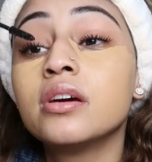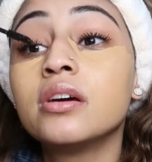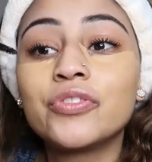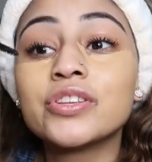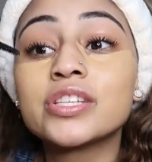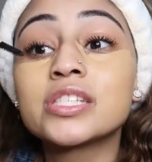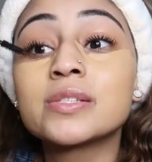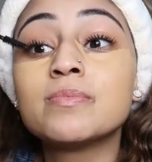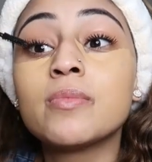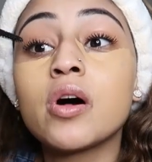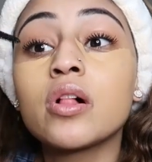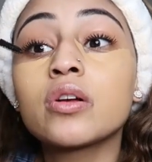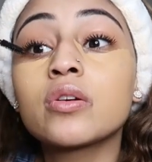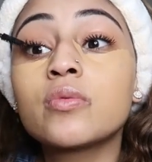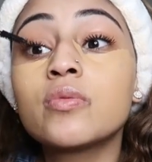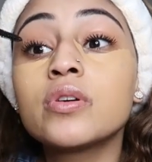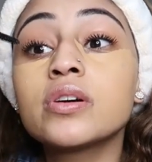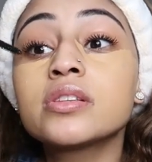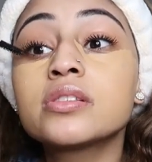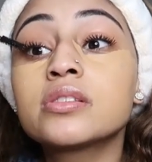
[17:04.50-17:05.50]
With the
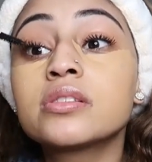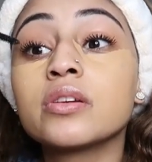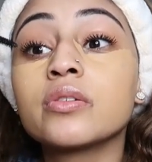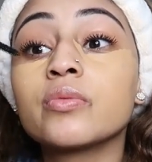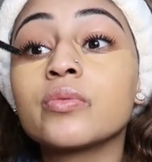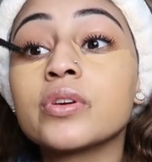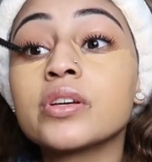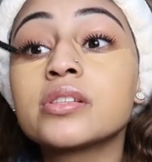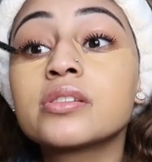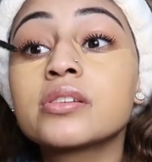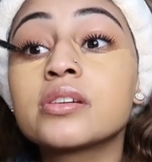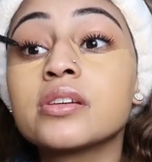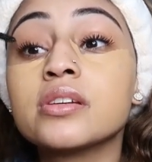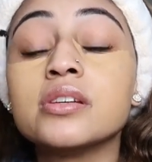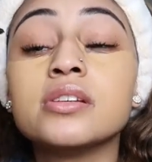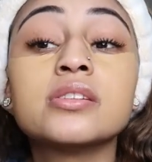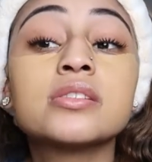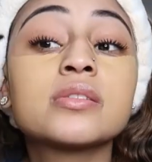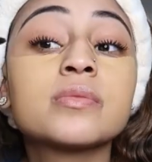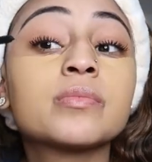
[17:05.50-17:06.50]
smaller ones, the risk
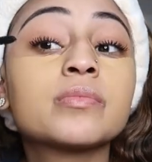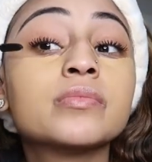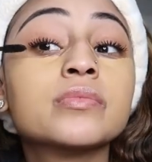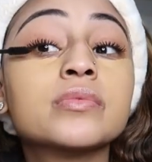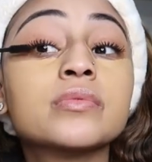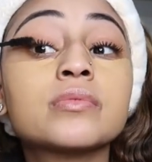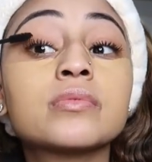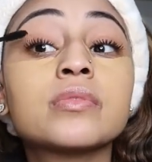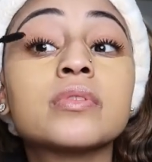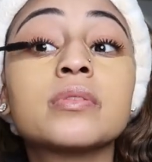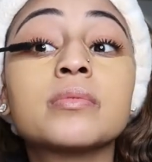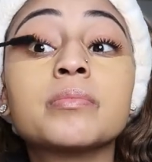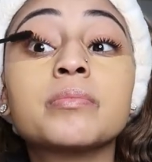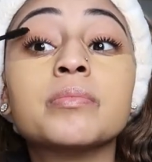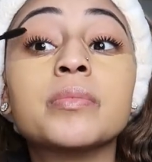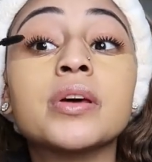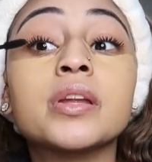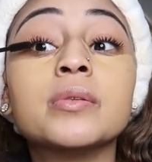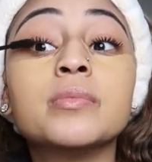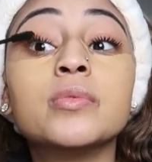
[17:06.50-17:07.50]
is
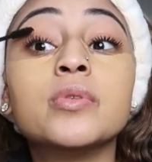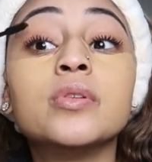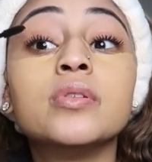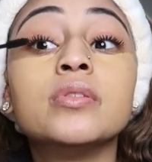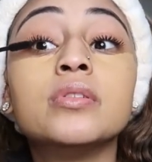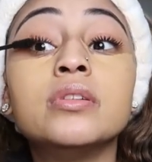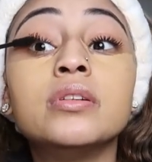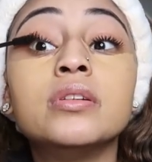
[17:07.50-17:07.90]
minimal.